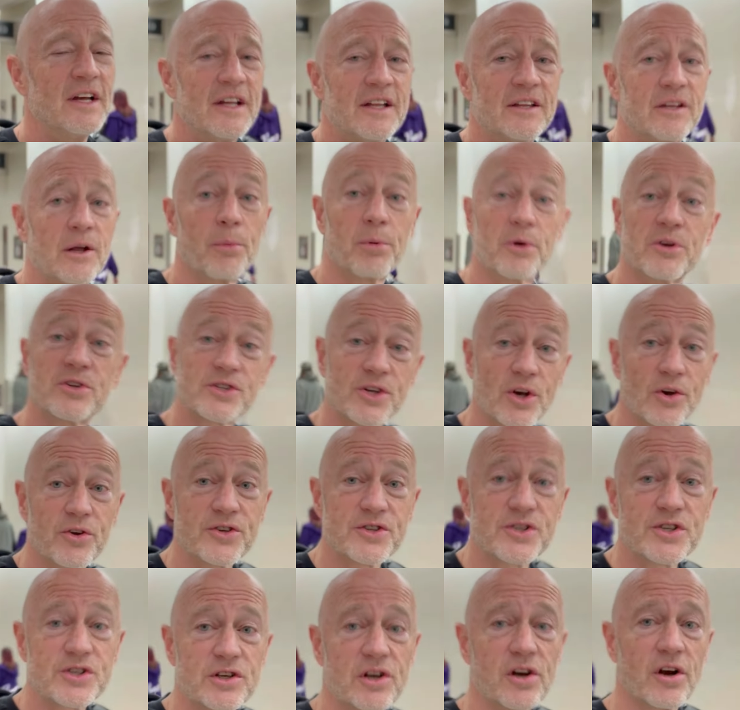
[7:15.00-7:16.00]
There was Social
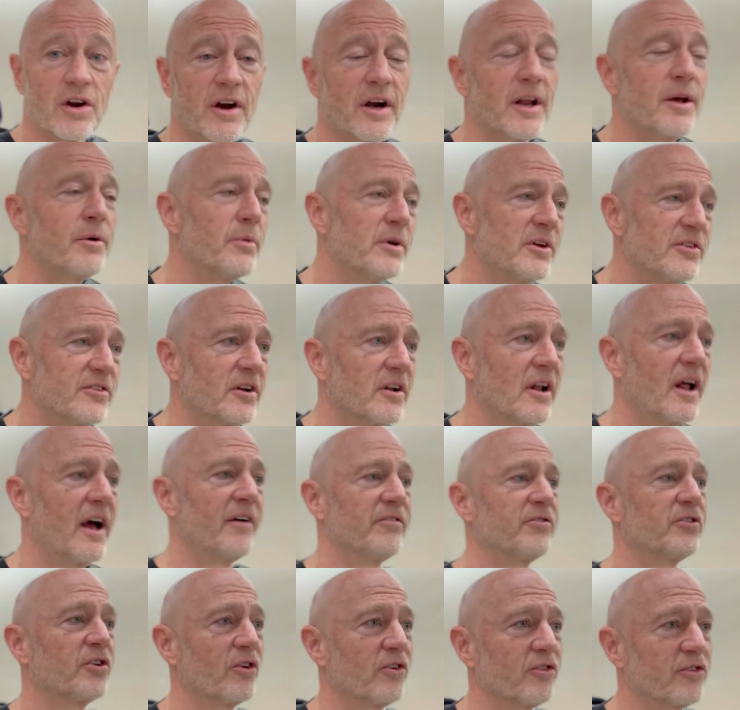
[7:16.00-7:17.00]
Security. We still
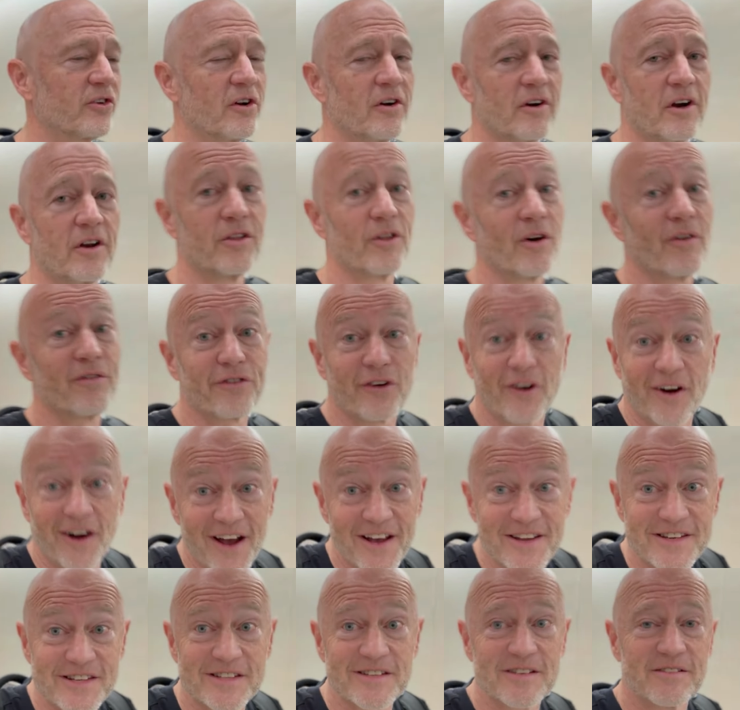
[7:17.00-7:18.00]
have Social Security, though for
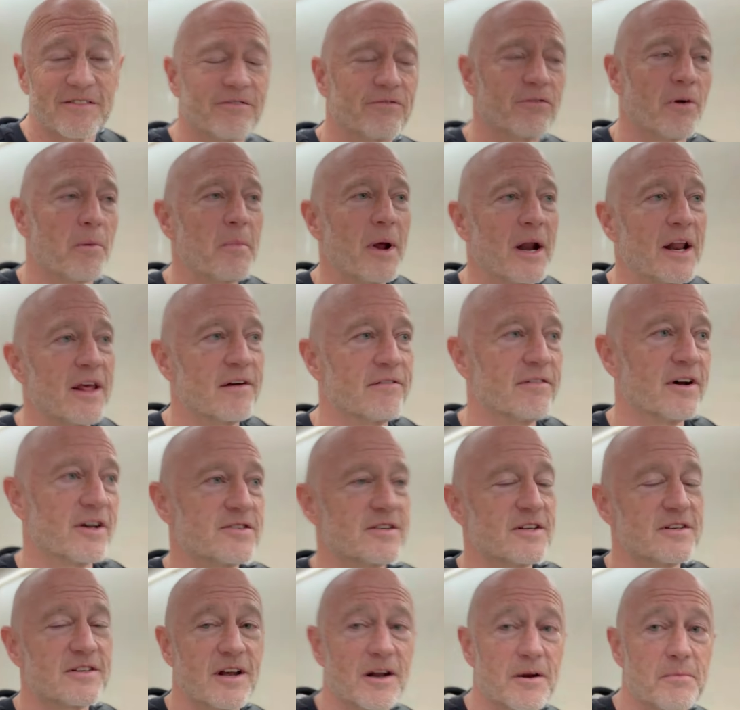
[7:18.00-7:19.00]
us, for many of
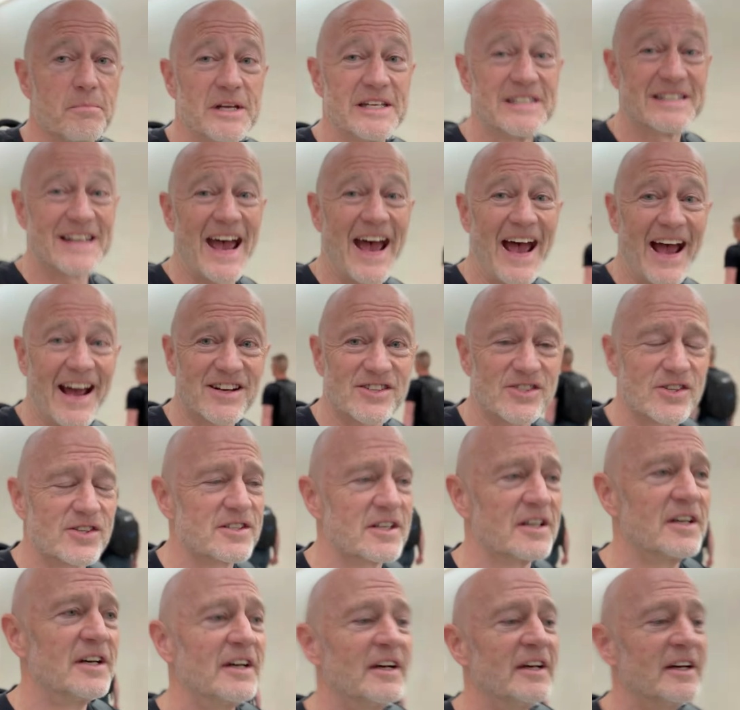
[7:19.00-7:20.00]
us, it's going to be
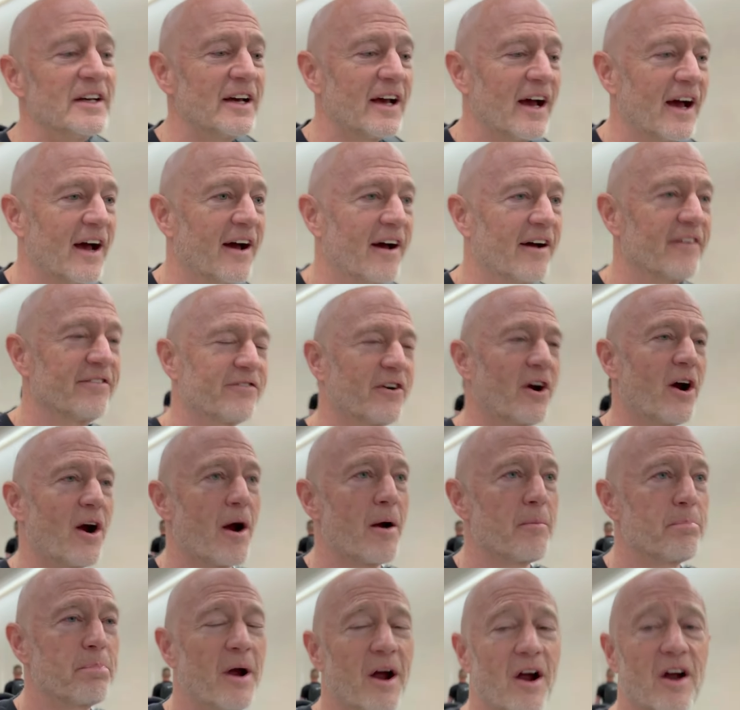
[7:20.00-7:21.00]
taxed. Uh, for
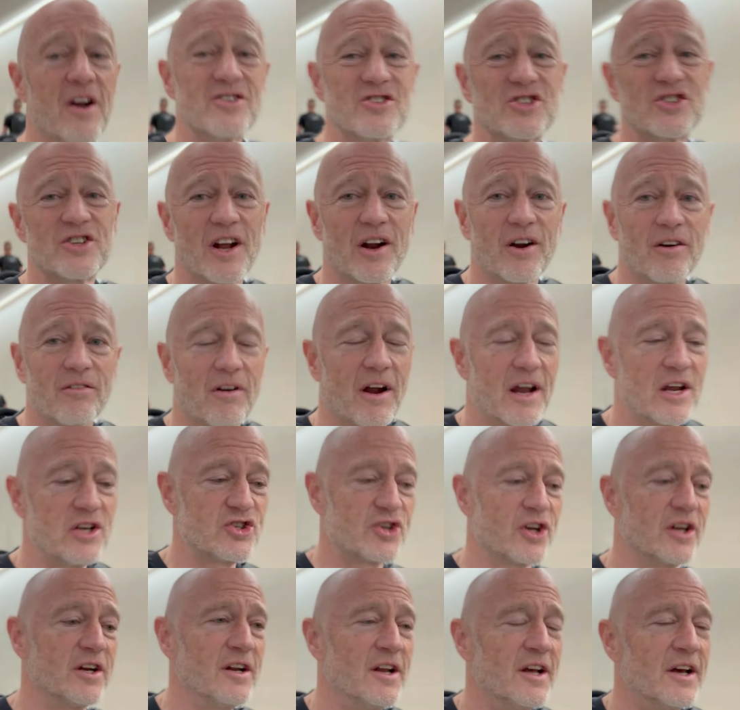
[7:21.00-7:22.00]
our parents'
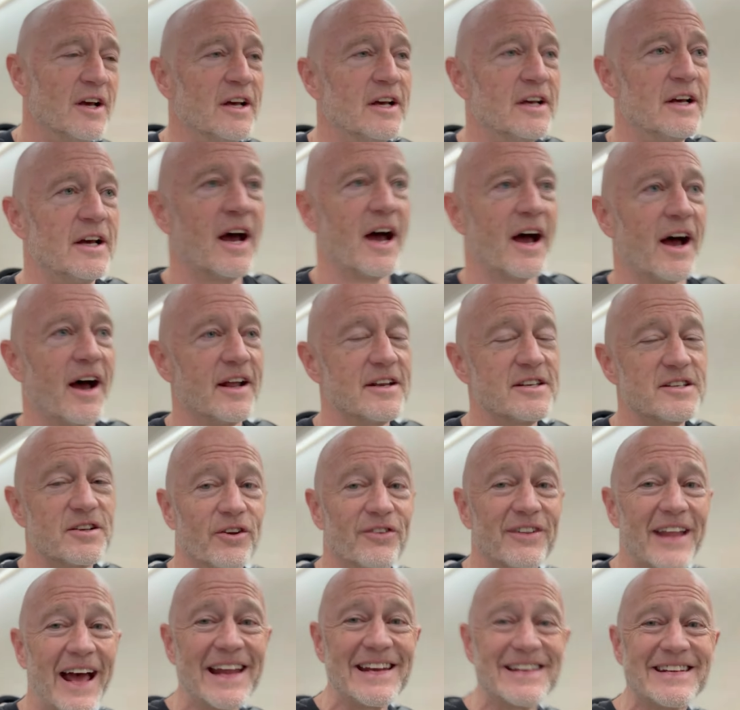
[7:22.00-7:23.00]
generation, uh, until
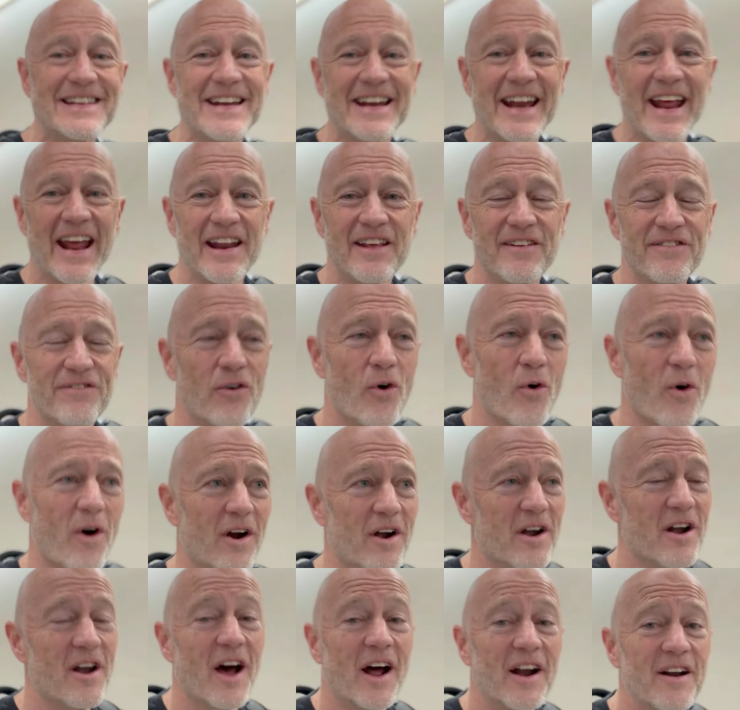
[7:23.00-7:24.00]

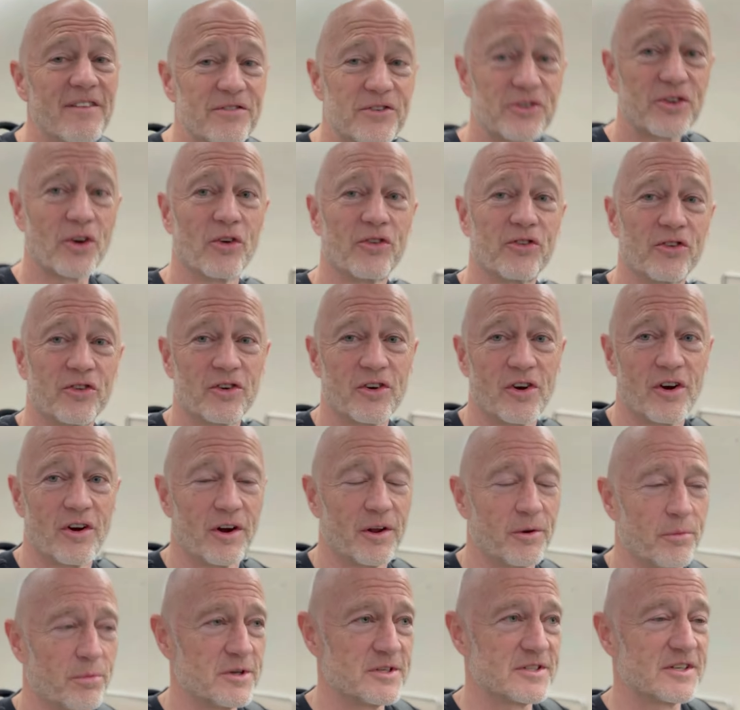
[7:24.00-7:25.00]
1984, none of Social
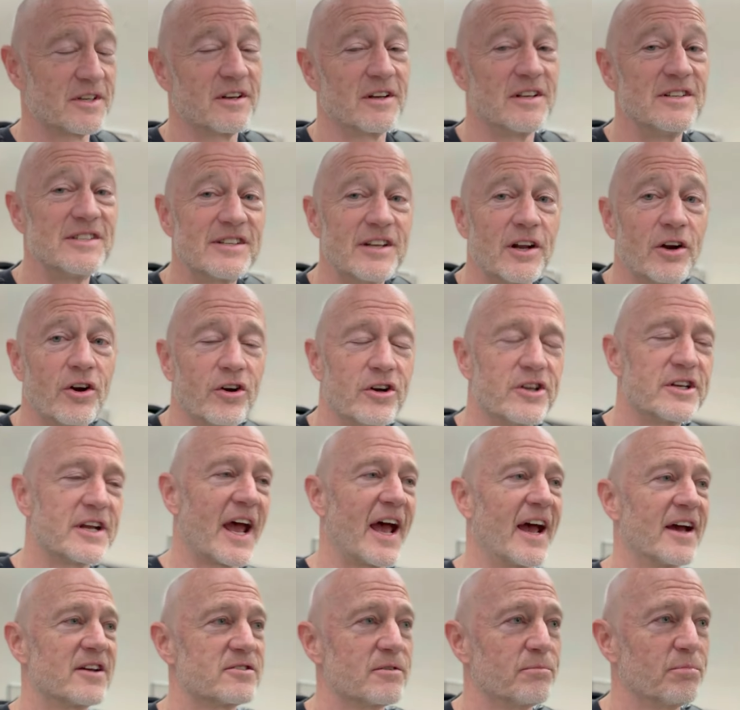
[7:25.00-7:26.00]
Security was considered
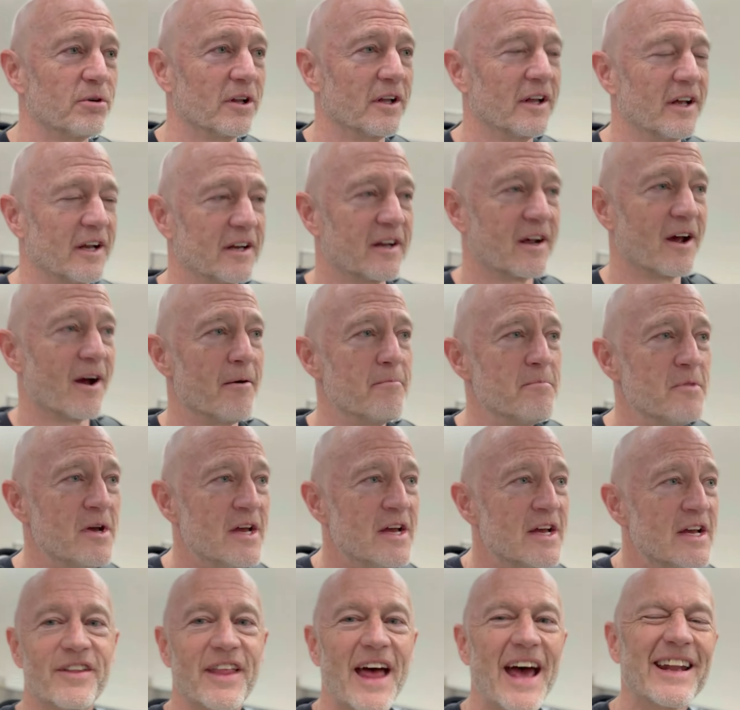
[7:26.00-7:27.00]
taxable income.
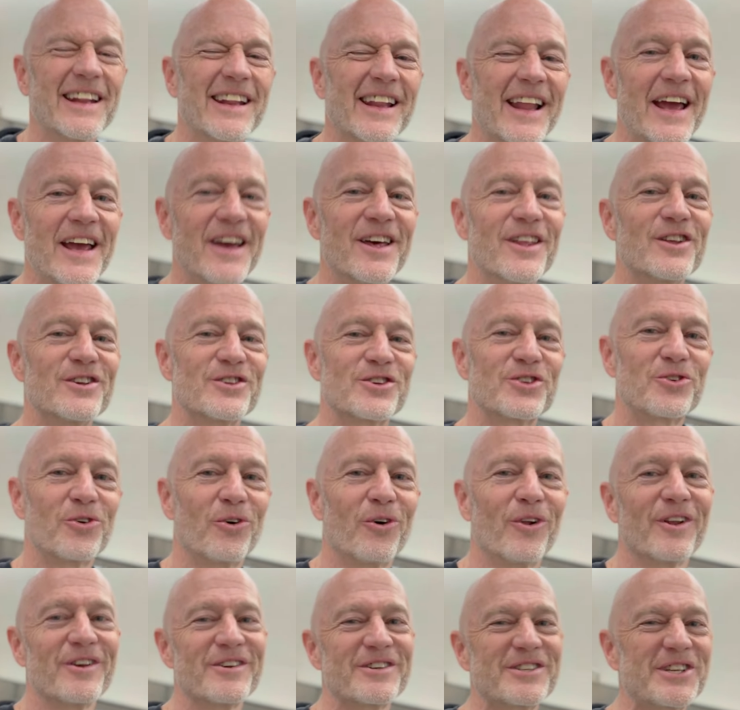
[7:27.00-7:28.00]
That leg of the
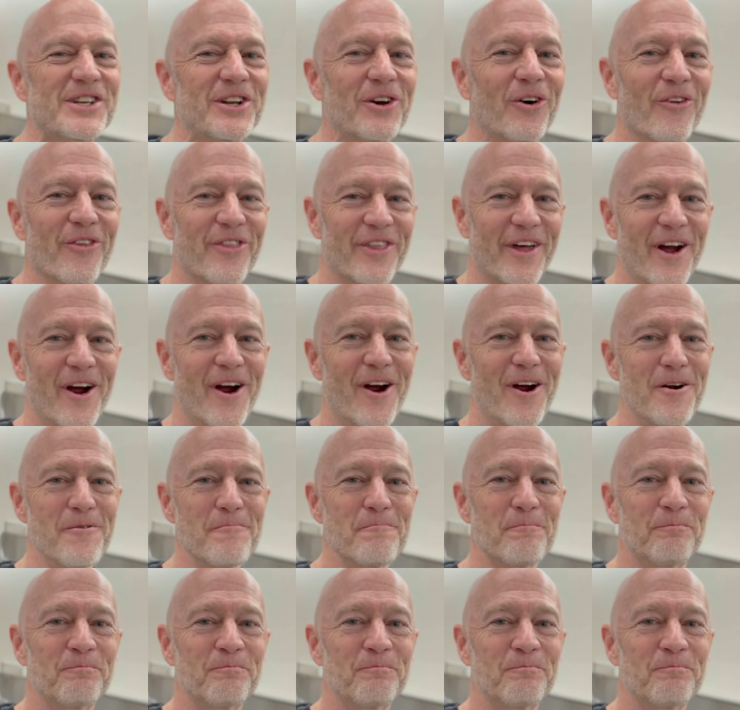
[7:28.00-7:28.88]
stool is still there,